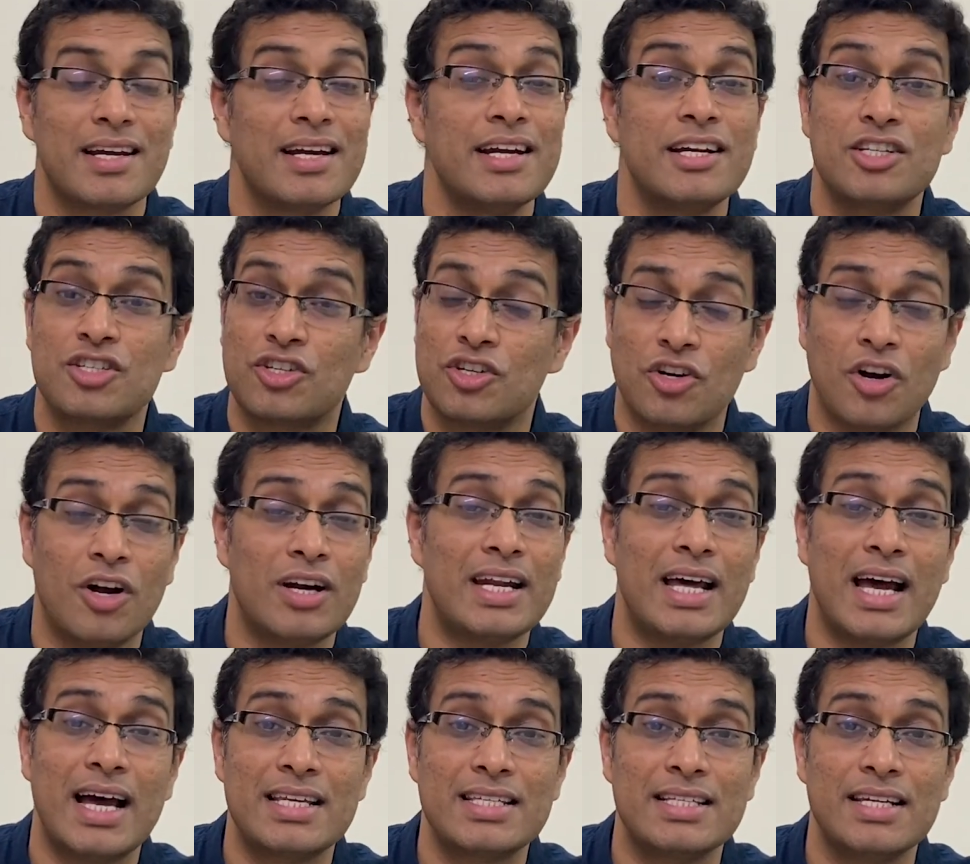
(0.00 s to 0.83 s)
It's not
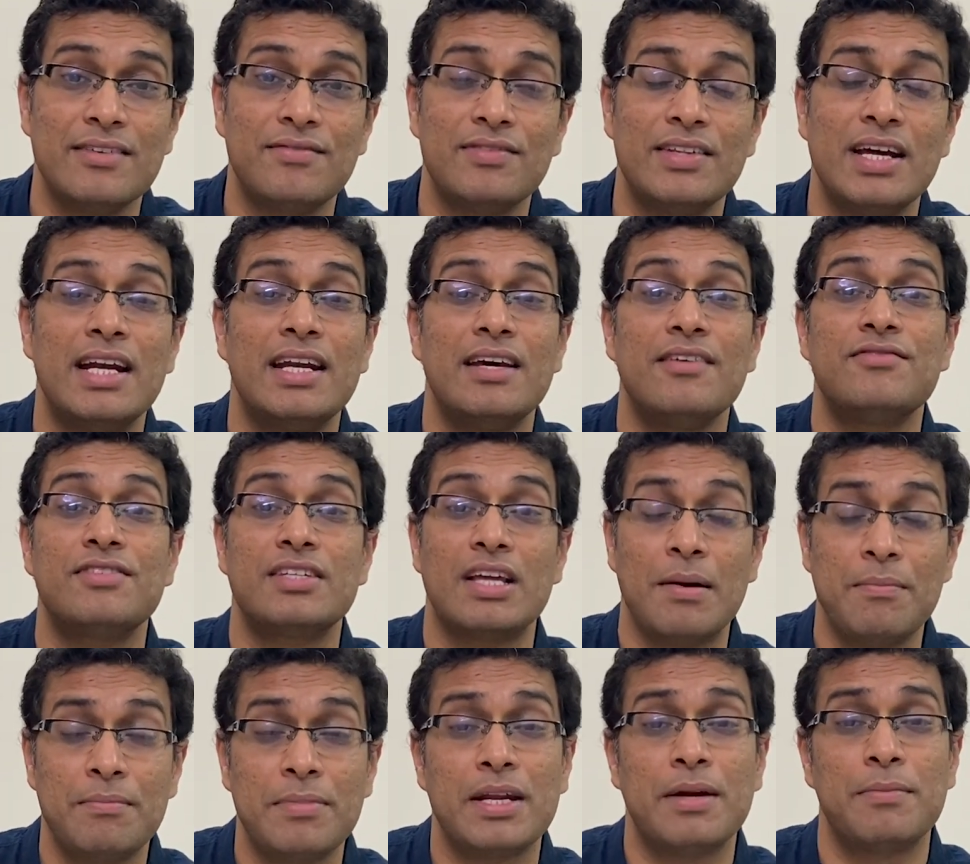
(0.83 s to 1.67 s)
as if that if
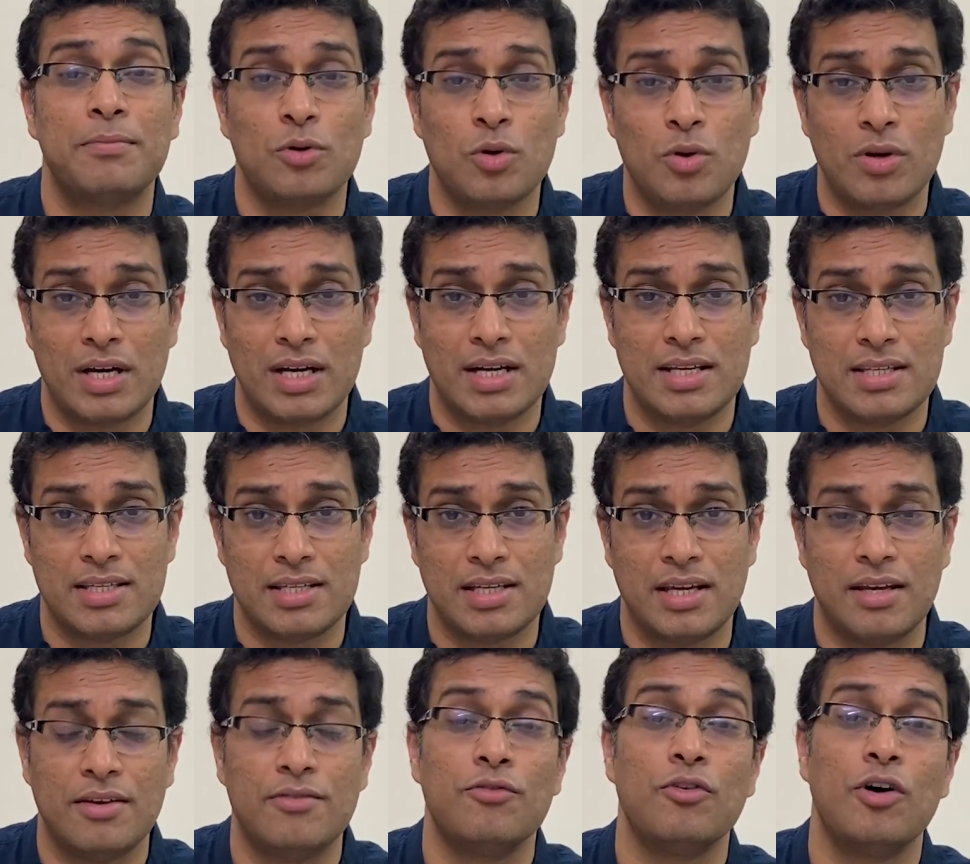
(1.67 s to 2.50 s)
some
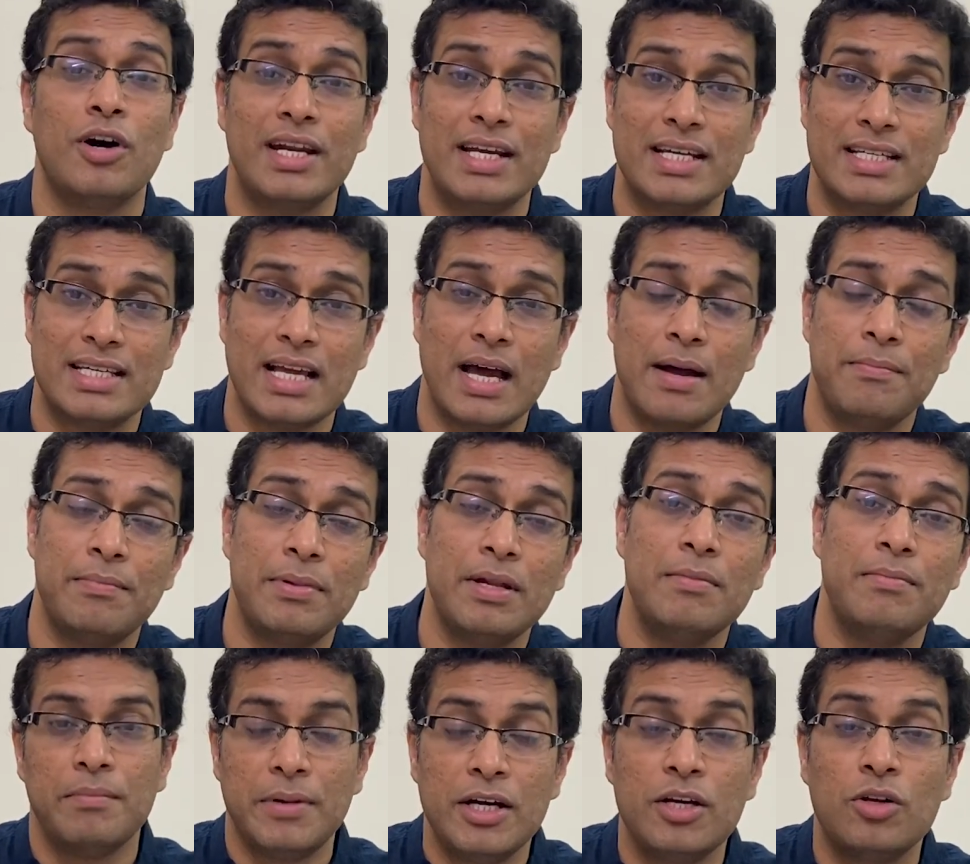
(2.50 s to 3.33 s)
cryptocurrency, for example,
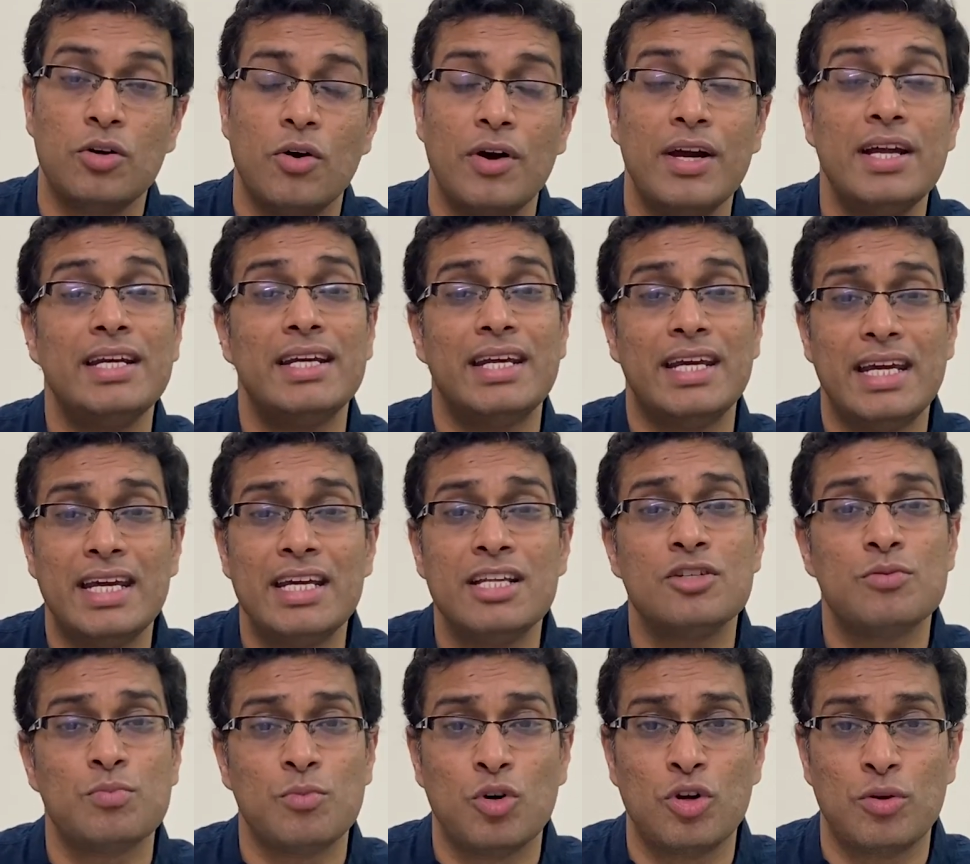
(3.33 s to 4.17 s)
Bitcoin
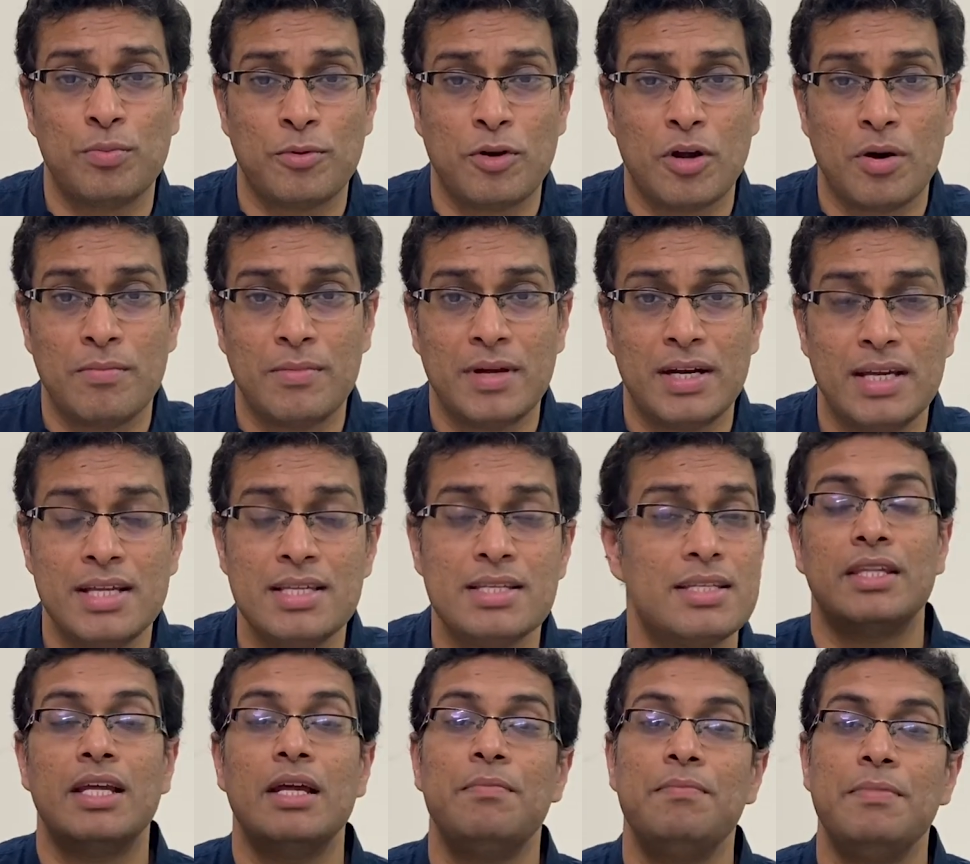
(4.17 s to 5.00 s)
gains more prominence,
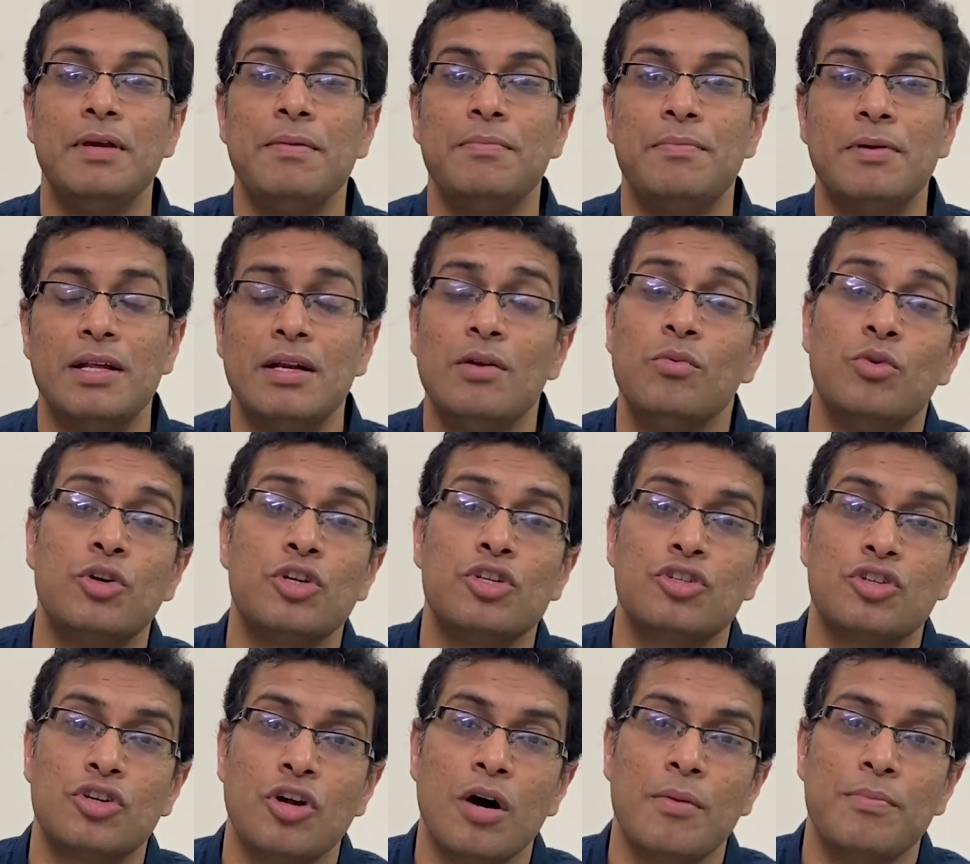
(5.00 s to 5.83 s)
then people would
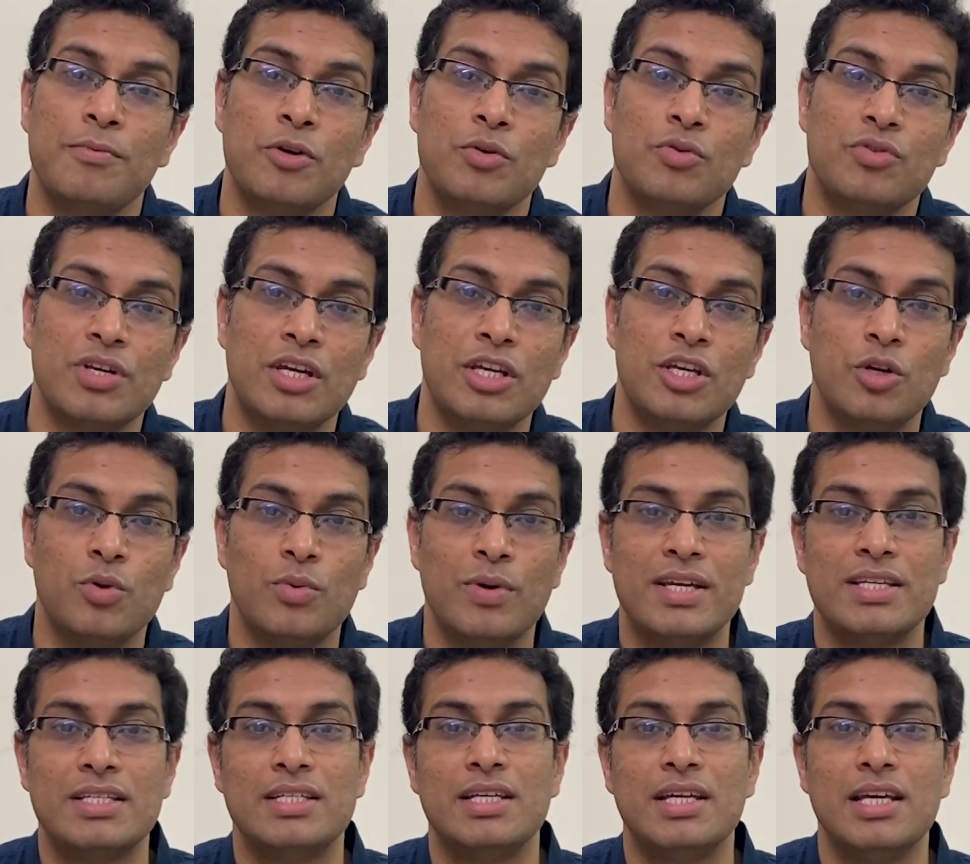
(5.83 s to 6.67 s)
stop using
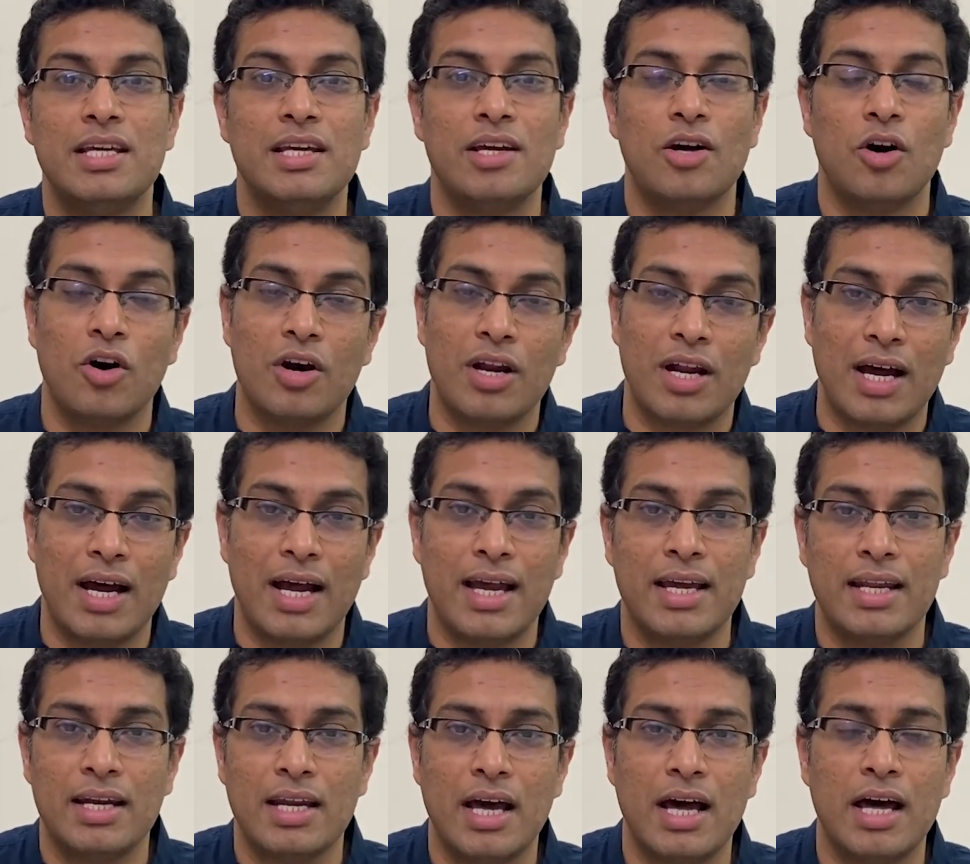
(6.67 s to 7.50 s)
USD or
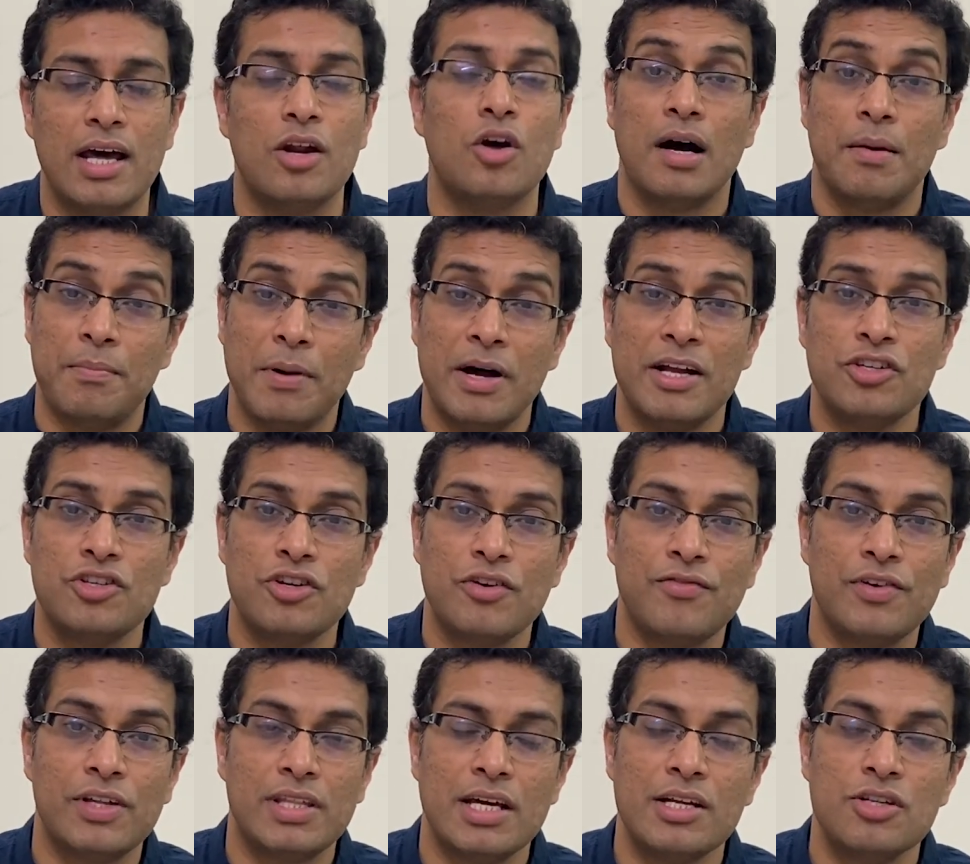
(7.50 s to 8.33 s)
INR, a bunch of
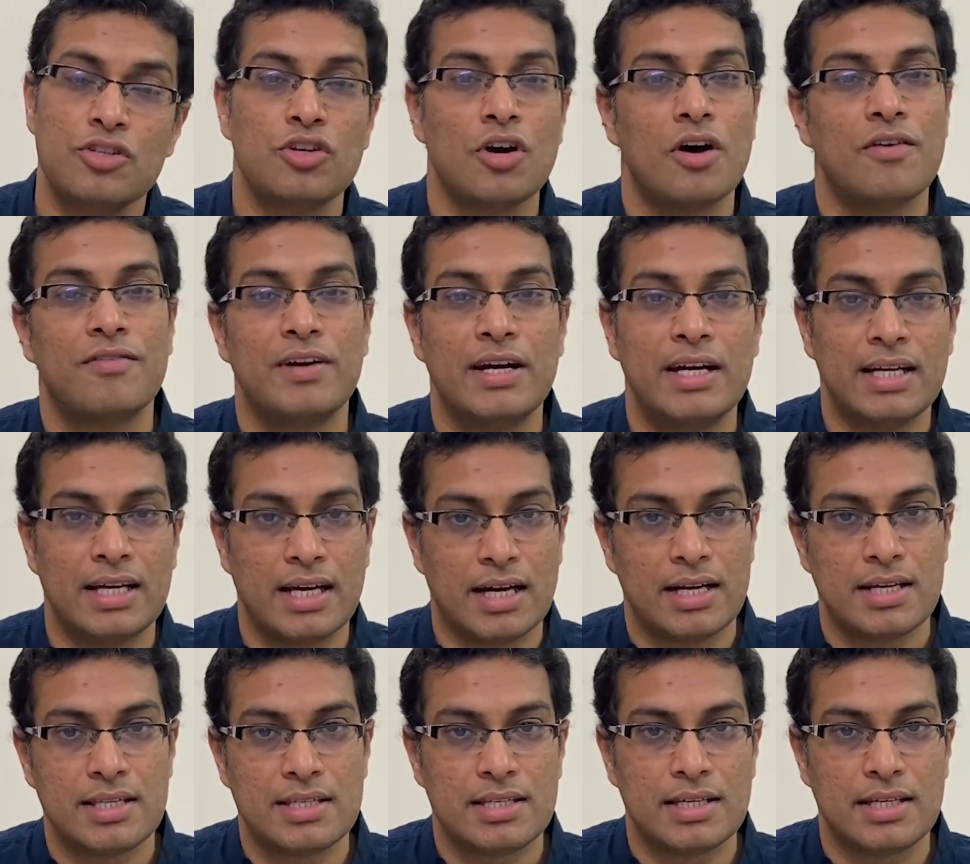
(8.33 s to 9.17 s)
other sovereign
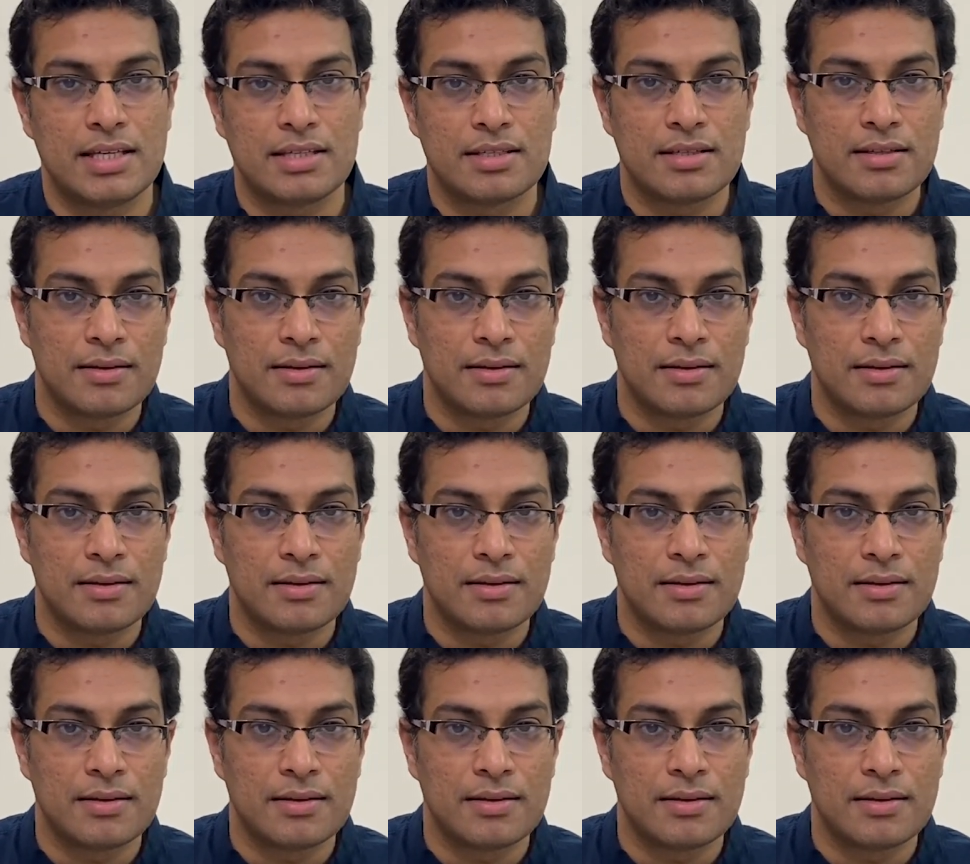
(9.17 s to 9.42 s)
currencies.